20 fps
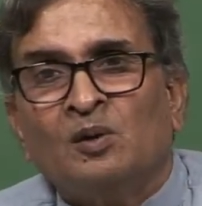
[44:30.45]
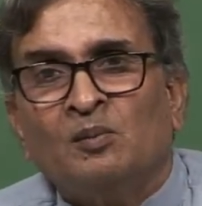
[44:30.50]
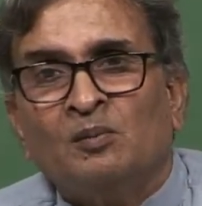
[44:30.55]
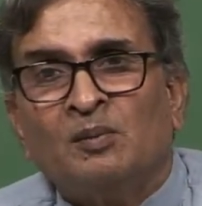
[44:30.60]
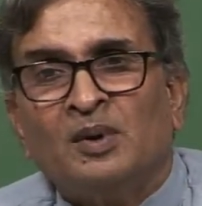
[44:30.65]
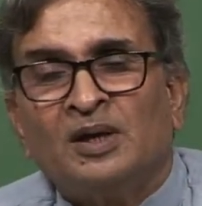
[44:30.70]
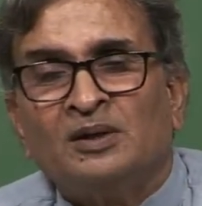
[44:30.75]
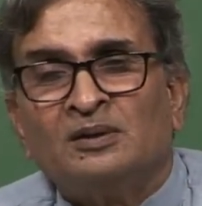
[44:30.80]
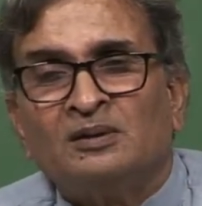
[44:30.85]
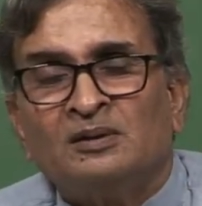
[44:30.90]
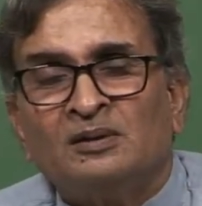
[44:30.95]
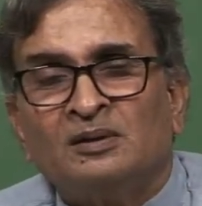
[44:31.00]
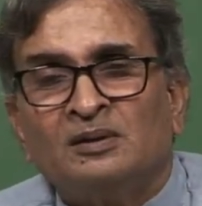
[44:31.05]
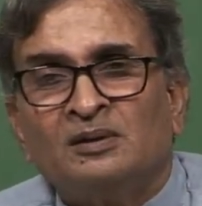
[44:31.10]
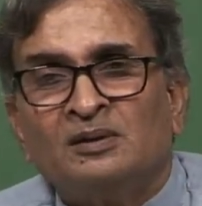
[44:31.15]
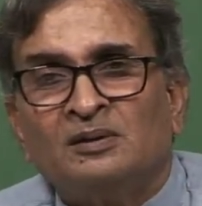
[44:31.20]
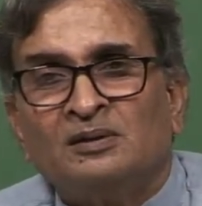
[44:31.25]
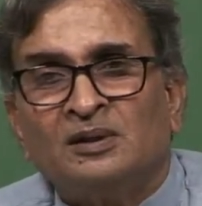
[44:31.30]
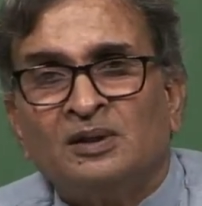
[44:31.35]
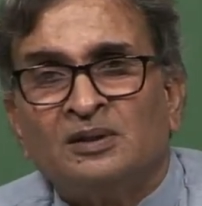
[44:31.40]
But
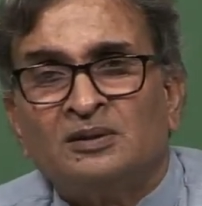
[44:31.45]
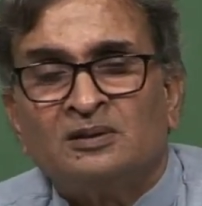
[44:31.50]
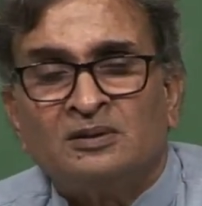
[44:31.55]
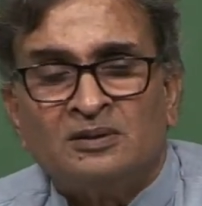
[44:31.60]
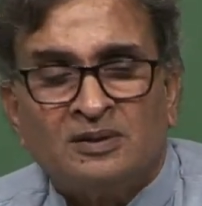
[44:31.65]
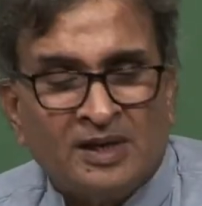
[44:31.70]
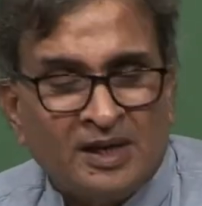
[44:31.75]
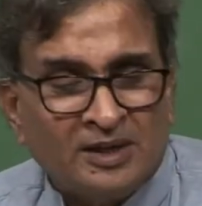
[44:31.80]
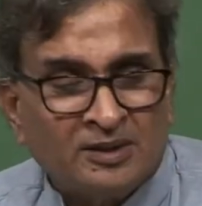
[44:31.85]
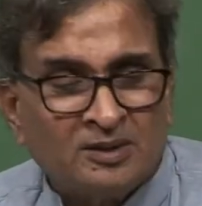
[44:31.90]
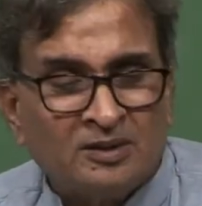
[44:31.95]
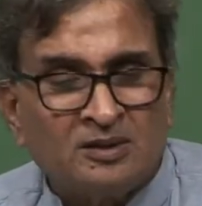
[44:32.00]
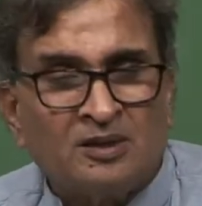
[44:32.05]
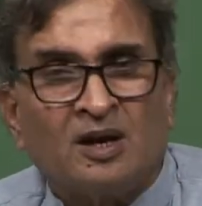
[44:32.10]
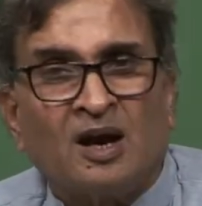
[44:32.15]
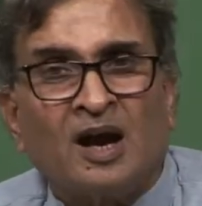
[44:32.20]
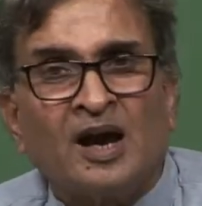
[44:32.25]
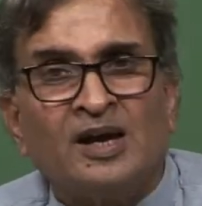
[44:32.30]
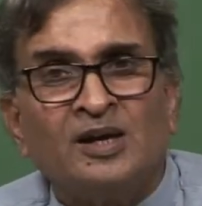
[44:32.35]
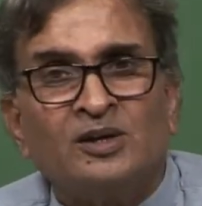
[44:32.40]
this test
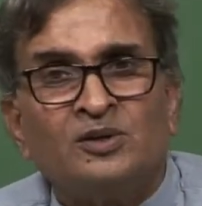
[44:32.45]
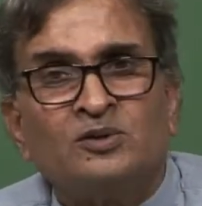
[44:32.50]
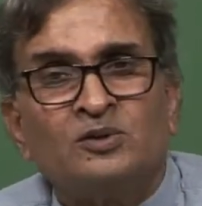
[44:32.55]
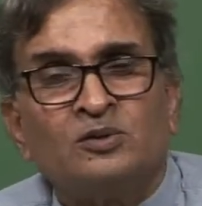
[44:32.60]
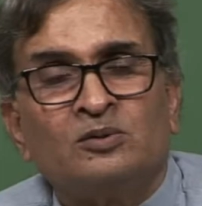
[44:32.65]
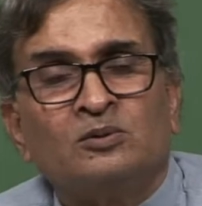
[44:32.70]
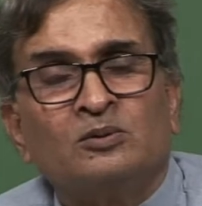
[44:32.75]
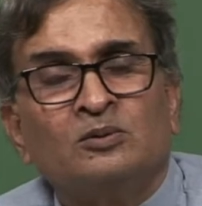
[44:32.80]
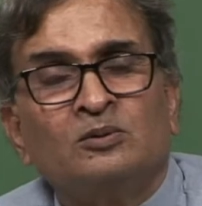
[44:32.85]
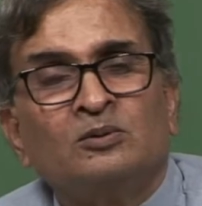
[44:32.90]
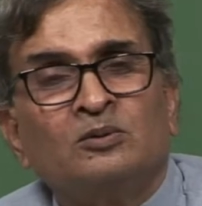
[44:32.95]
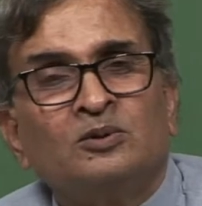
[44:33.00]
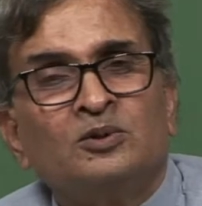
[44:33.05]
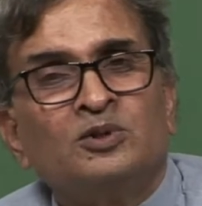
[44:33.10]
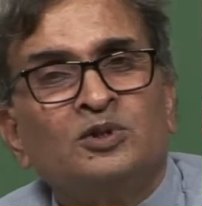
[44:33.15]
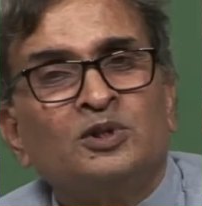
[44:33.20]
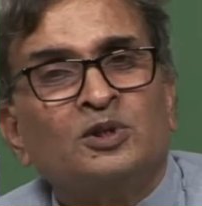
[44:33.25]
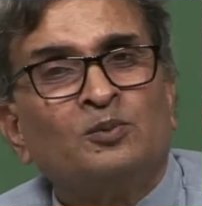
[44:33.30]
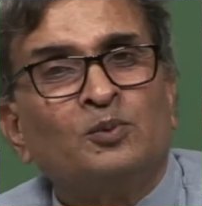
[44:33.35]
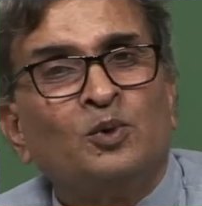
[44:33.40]
tries to
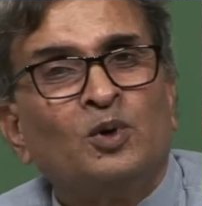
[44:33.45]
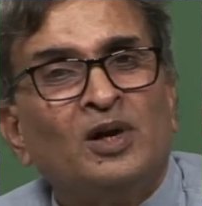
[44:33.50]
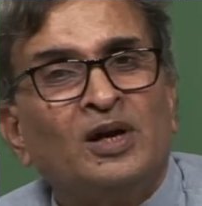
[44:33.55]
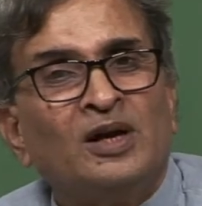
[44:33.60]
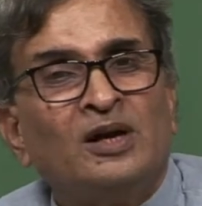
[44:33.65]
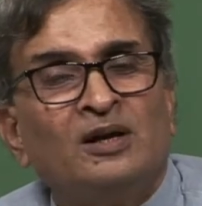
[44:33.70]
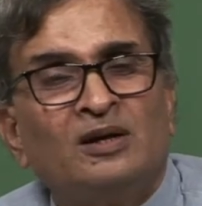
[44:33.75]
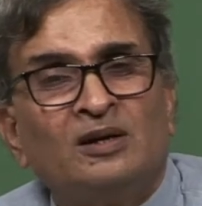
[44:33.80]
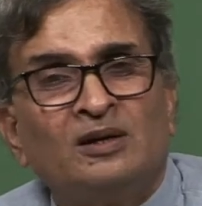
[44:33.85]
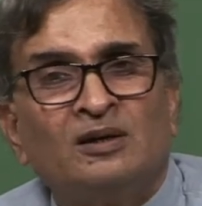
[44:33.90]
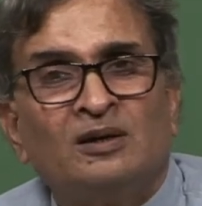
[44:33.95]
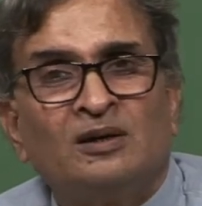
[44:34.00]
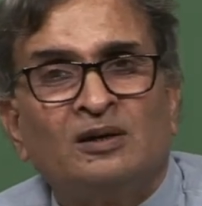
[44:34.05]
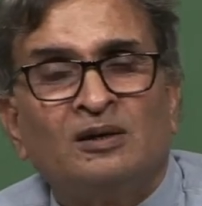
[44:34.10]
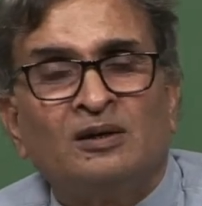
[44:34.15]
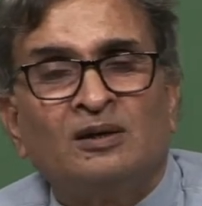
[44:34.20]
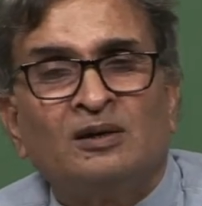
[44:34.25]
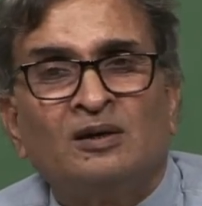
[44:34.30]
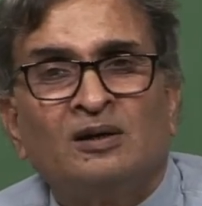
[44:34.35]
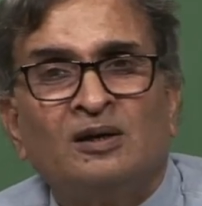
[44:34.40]
simulate
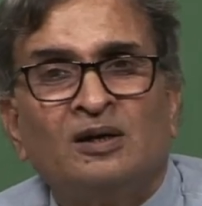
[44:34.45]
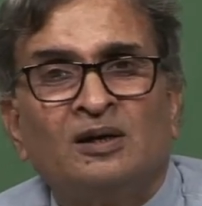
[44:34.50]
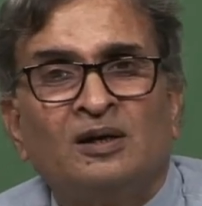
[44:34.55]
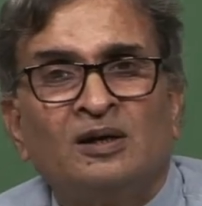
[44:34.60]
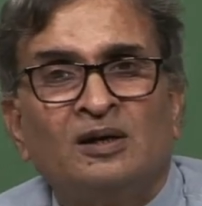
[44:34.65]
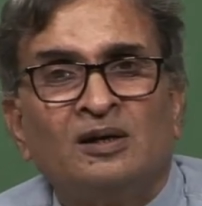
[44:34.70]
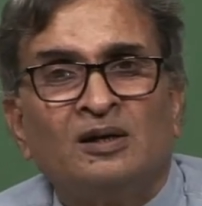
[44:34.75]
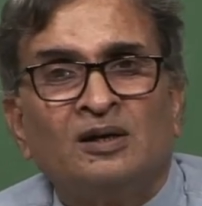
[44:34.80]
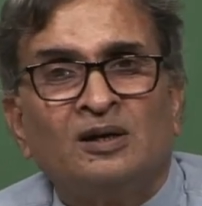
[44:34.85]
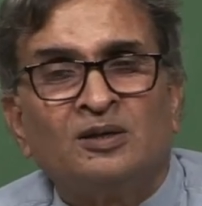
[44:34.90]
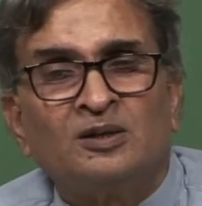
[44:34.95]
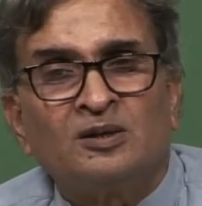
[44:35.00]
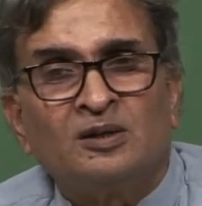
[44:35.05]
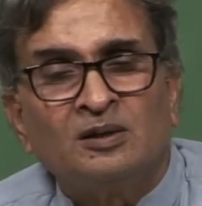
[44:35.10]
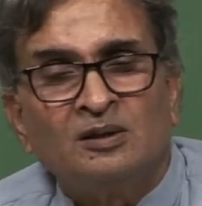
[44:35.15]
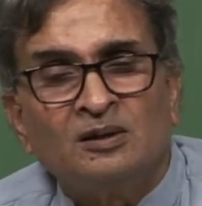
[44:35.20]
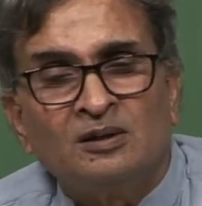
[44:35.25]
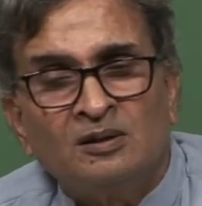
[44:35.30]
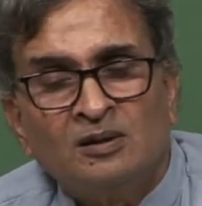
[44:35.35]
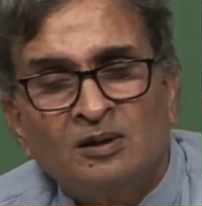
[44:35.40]
a
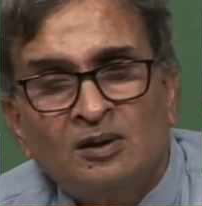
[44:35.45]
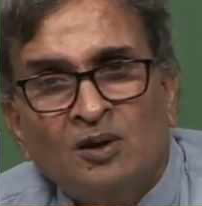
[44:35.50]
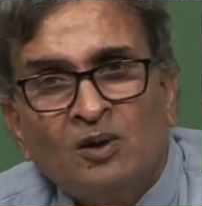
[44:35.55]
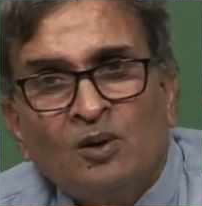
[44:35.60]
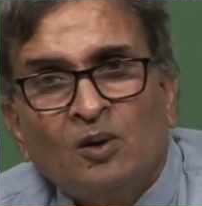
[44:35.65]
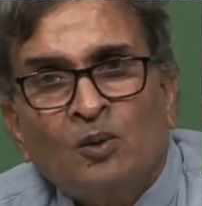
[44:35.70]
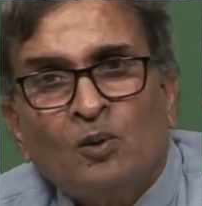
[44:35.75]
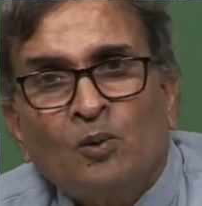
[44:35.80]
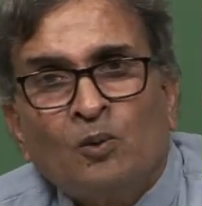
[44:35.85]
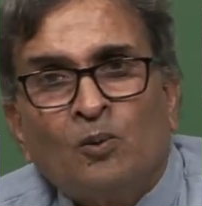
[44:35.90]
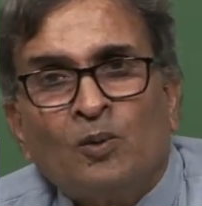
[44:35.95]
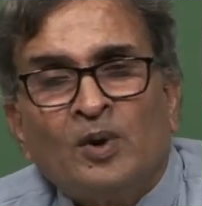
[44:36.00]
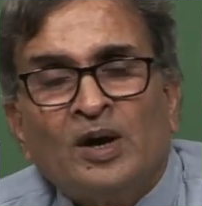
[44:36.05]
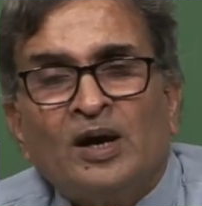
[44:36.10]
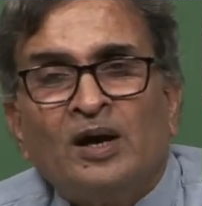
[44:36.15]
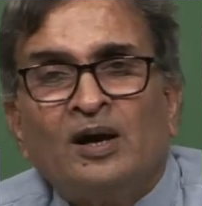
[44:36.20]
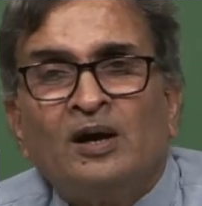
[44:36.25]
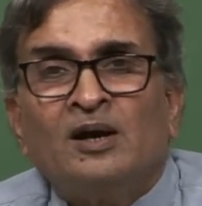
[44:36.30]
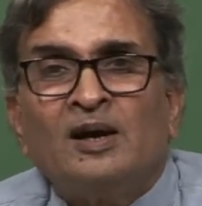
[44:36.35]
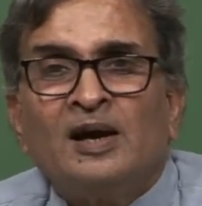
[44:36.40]
condition
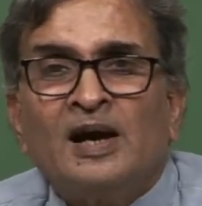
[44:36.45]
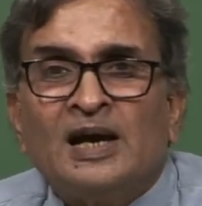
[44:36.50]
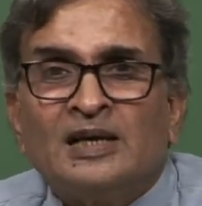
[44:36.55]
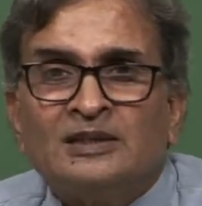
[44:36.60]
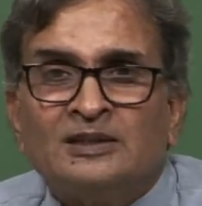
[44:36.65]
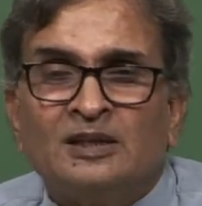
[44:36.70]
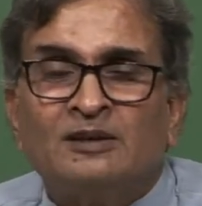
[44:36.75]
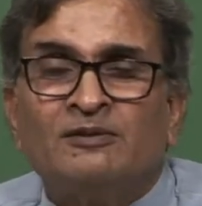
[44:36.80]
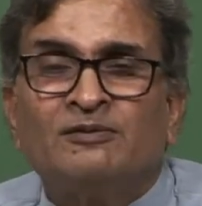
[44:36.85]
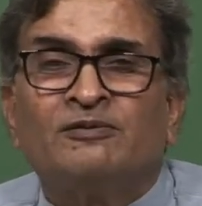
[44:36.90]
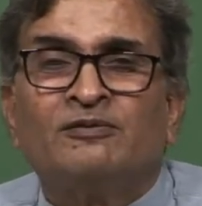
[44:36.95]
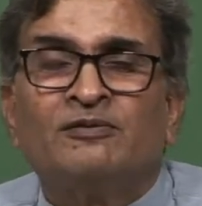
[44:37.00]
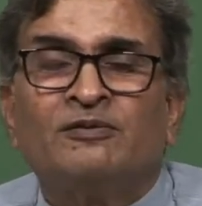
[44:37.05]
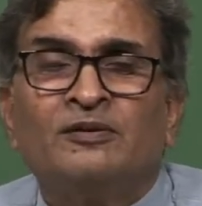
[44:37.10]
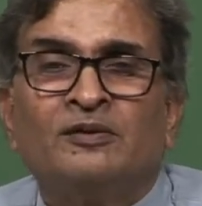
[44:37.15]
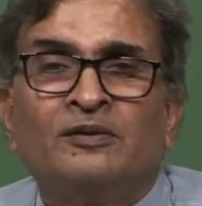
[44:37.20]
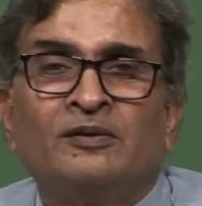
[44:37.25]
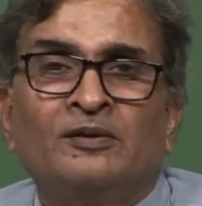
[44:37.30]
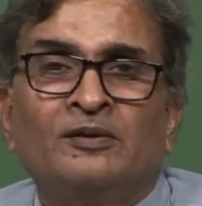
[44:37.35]
where as if